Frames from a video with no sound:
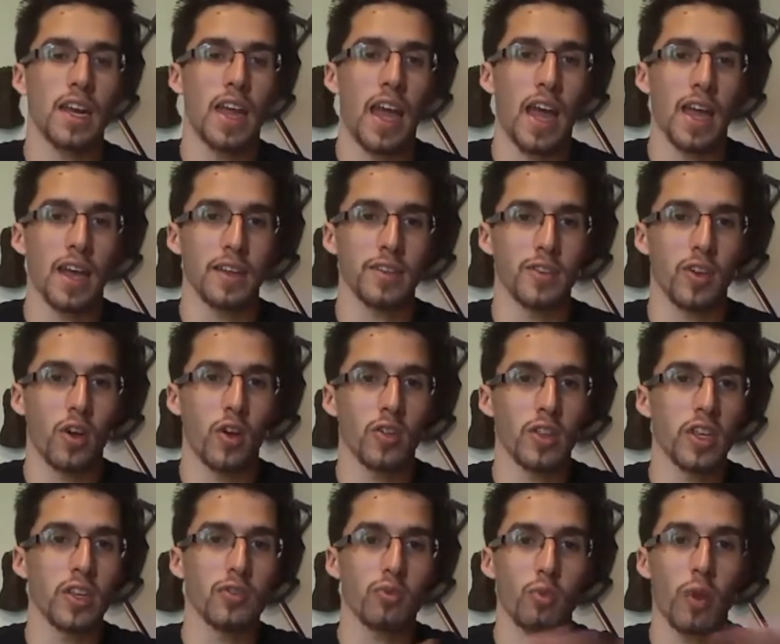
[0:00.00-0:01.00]
has all
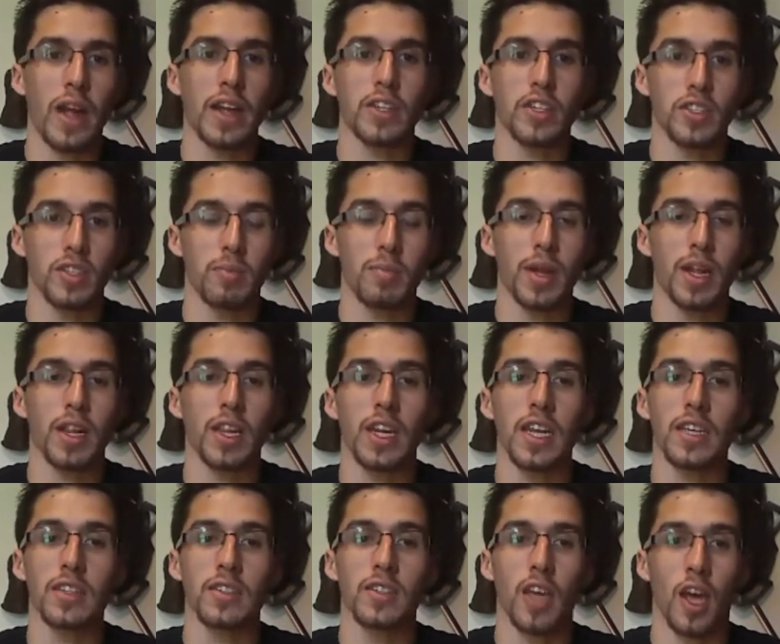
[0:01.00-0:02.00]
these righteous abilities